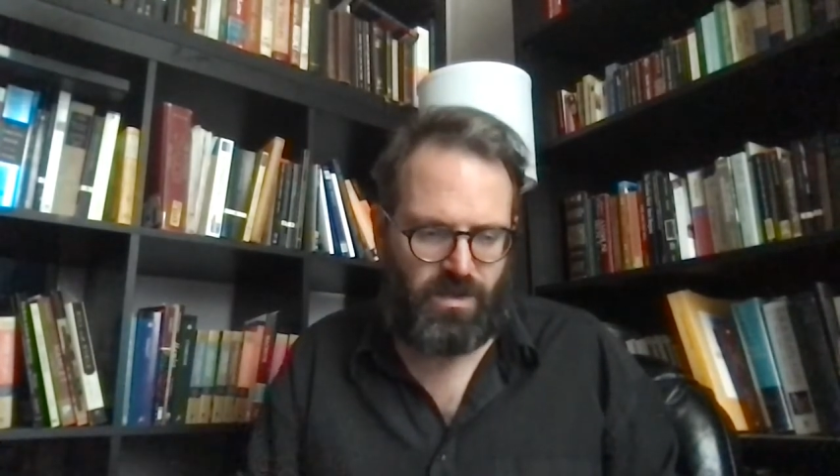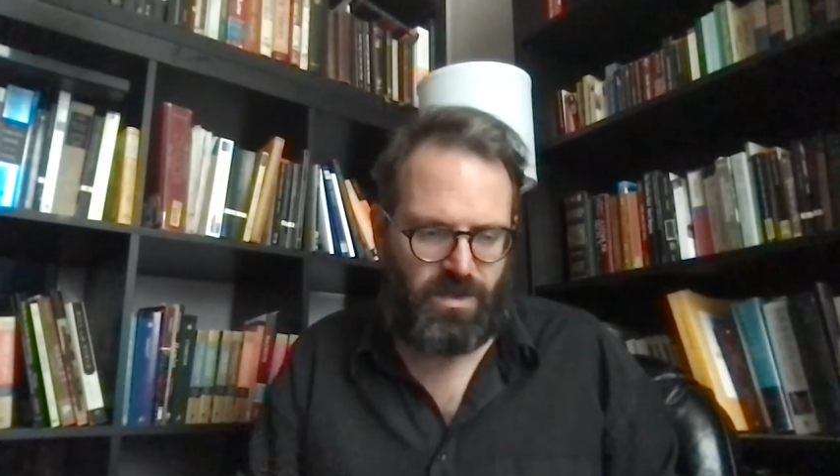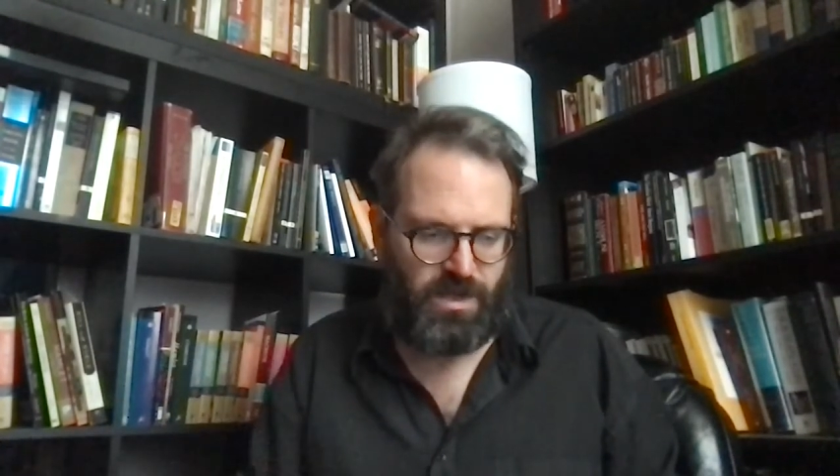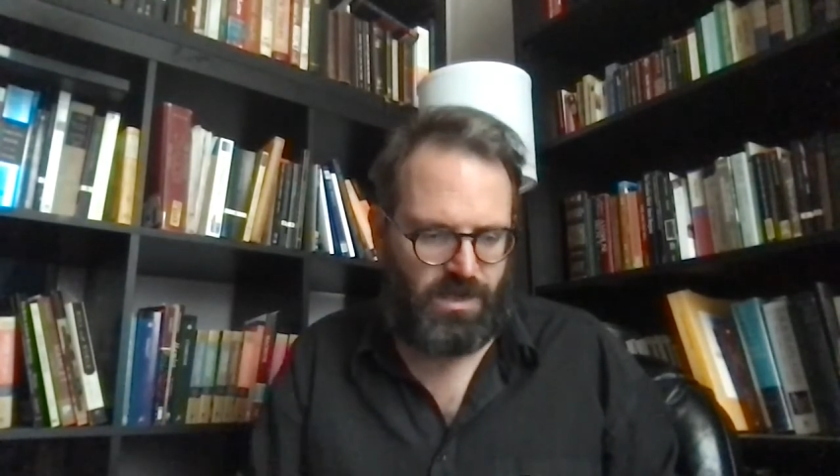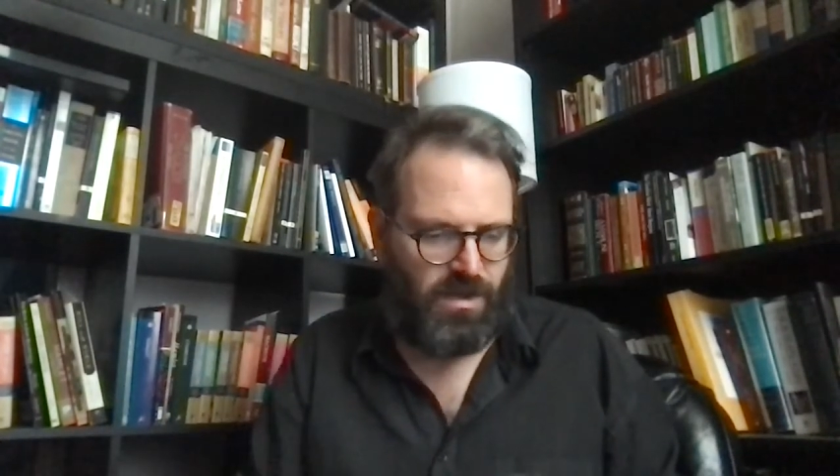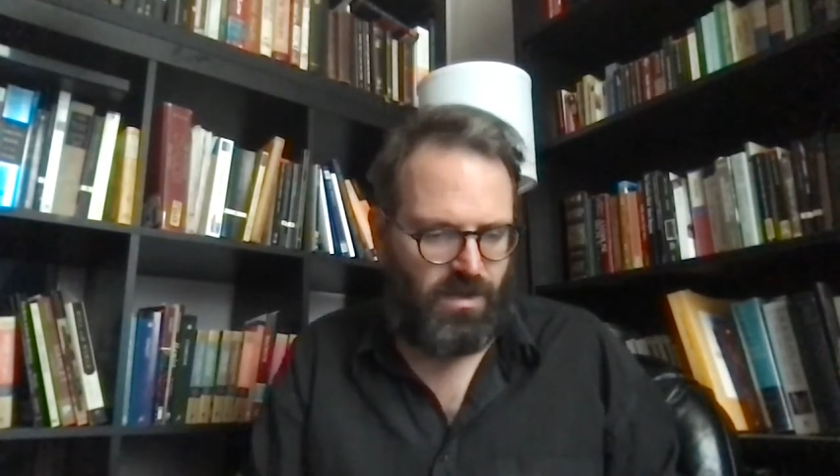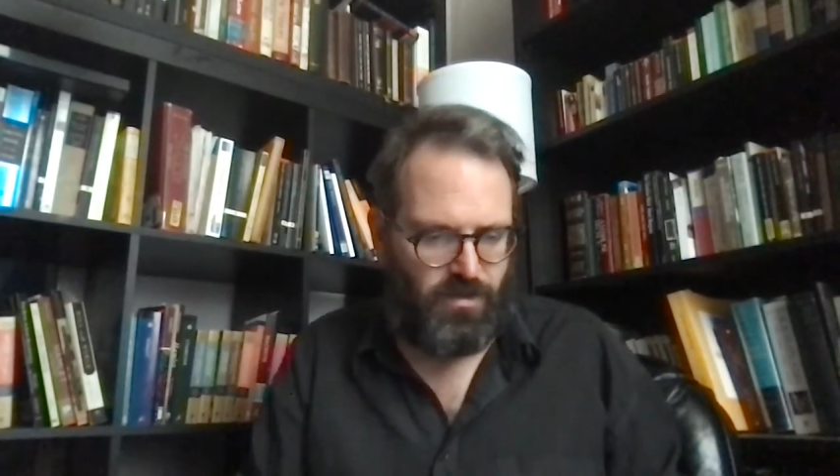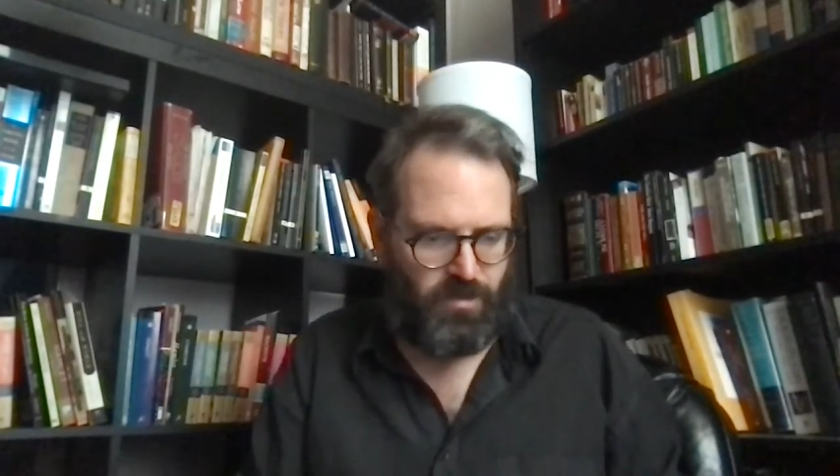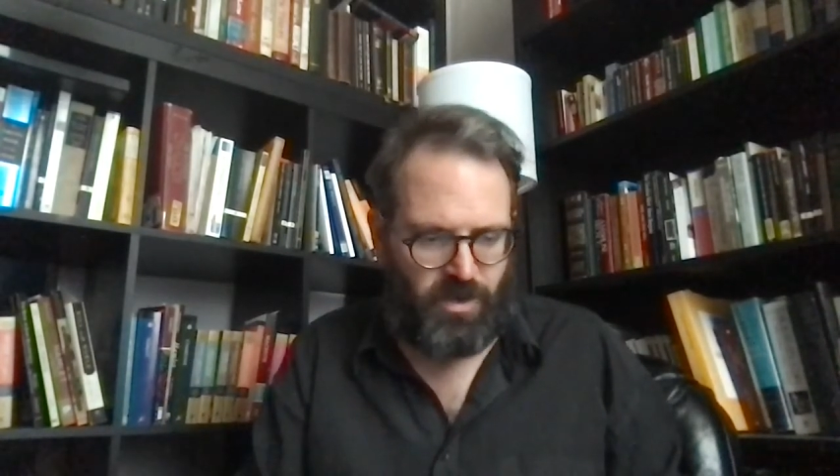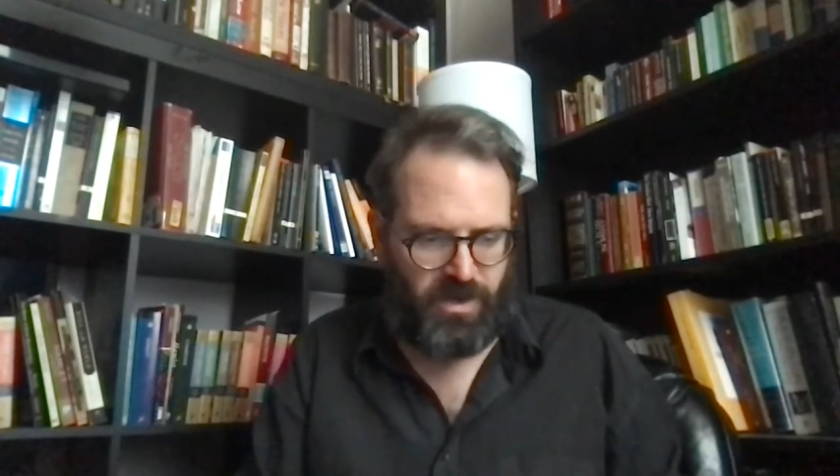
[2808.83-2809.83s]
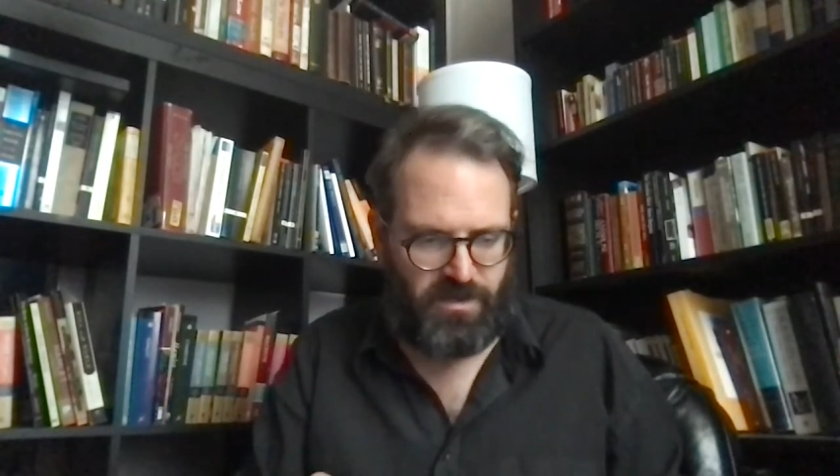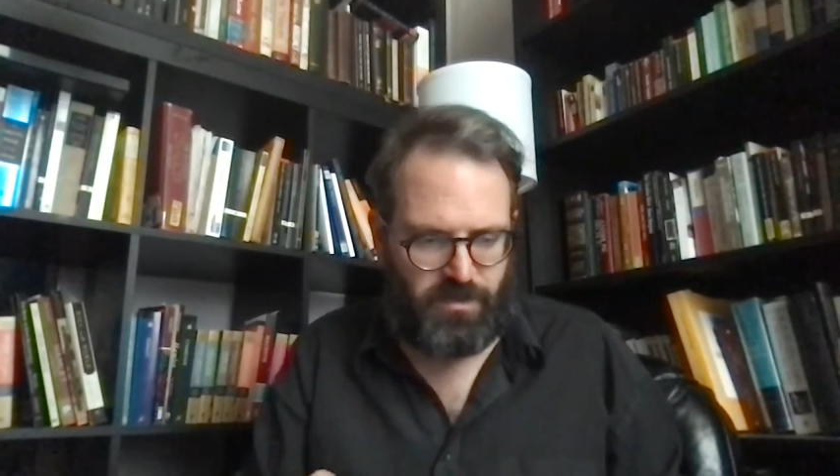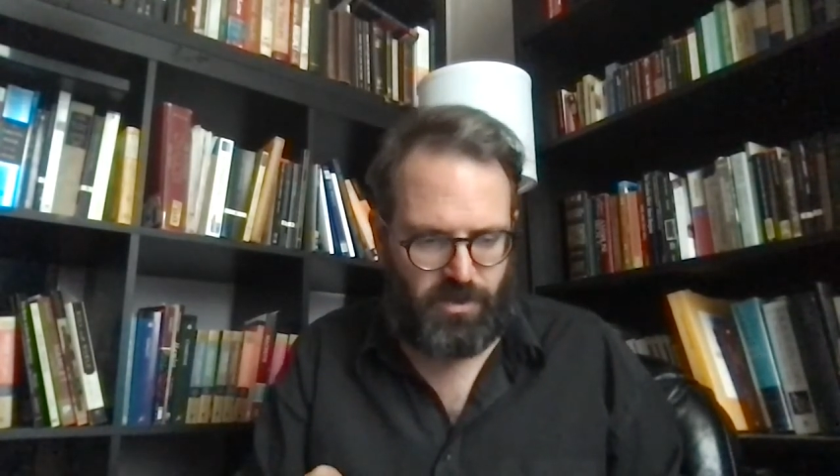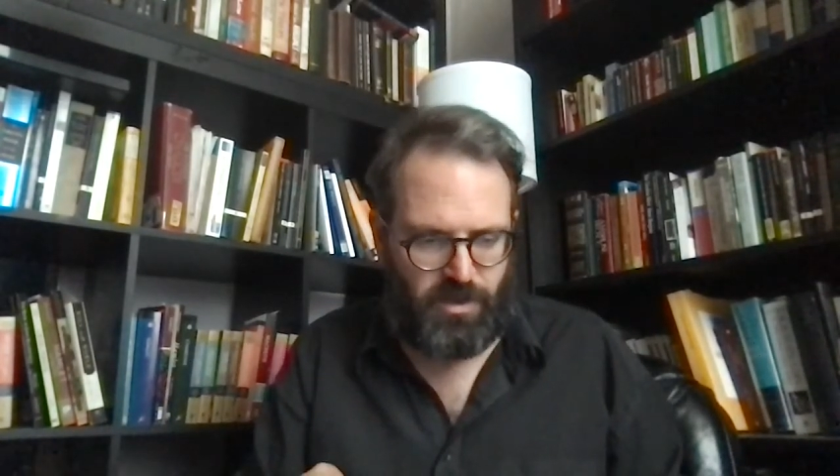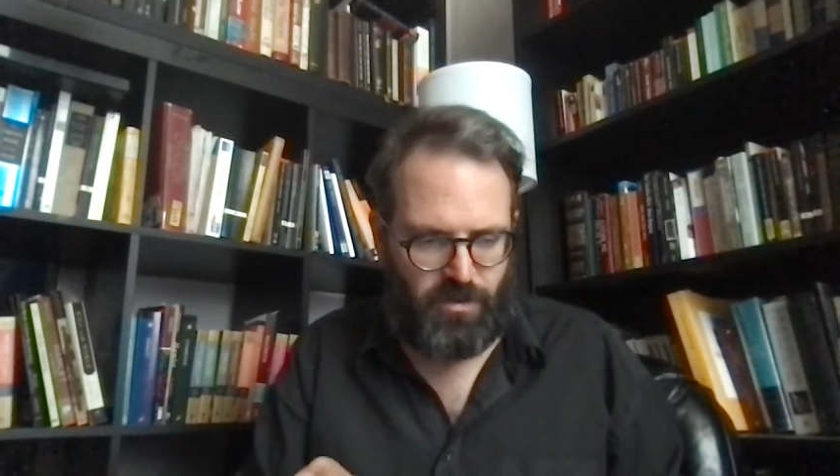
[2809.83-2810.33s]
that
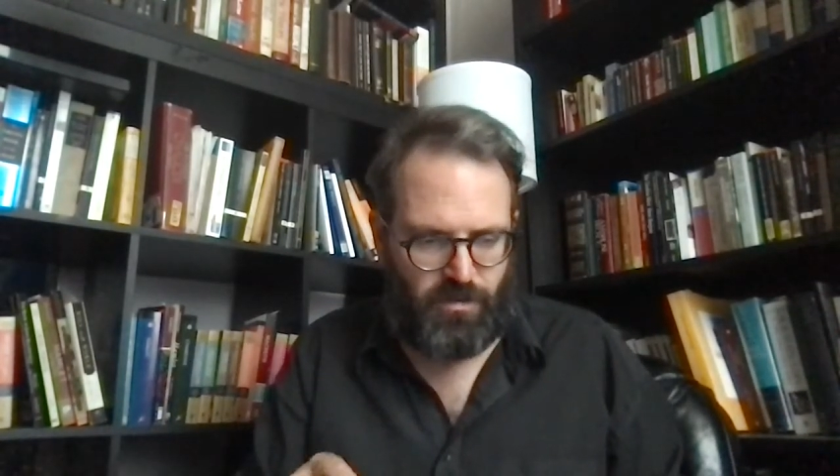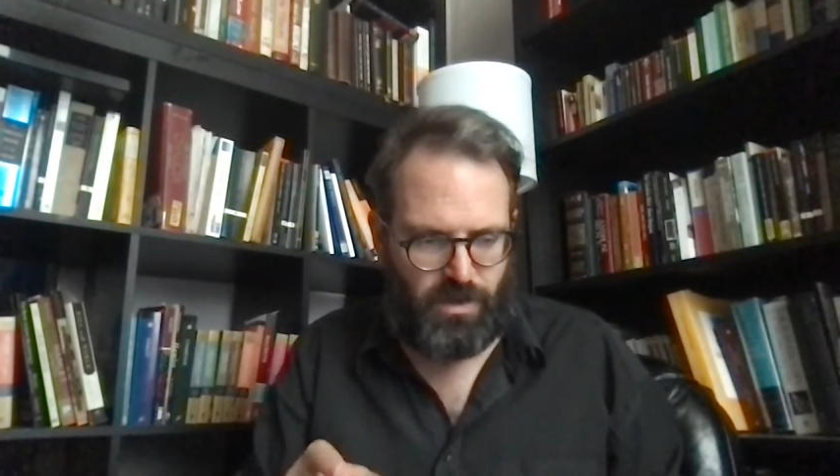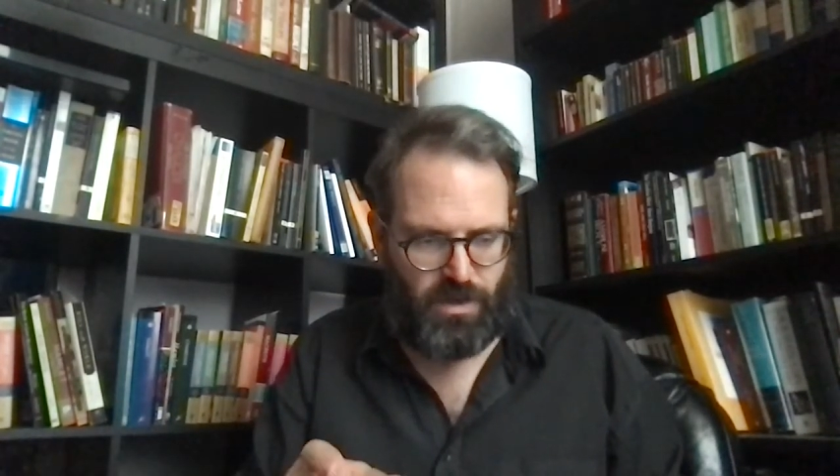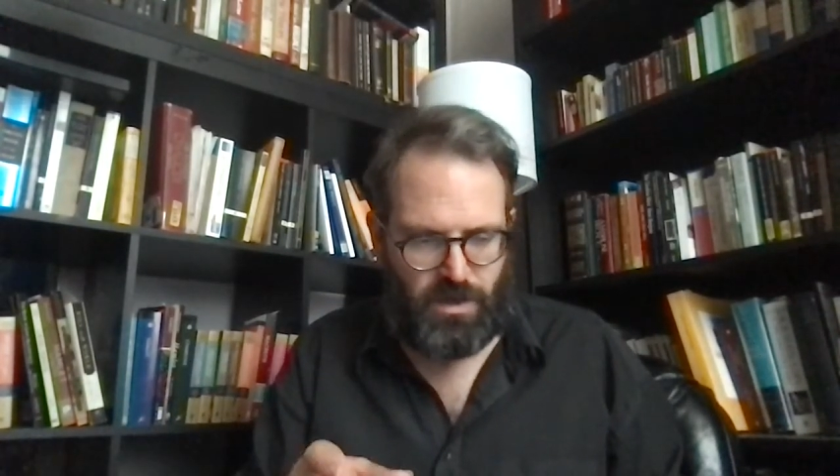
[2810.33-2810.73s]
Prospero